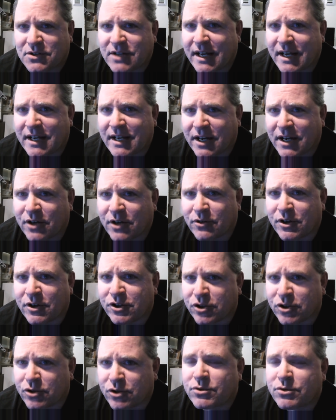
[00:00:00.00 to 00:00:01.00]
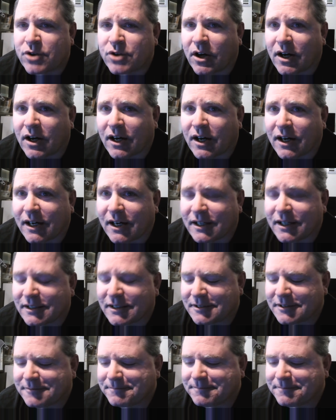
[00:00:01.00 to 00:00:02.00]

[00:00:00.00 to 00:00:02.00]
stay here in Utah.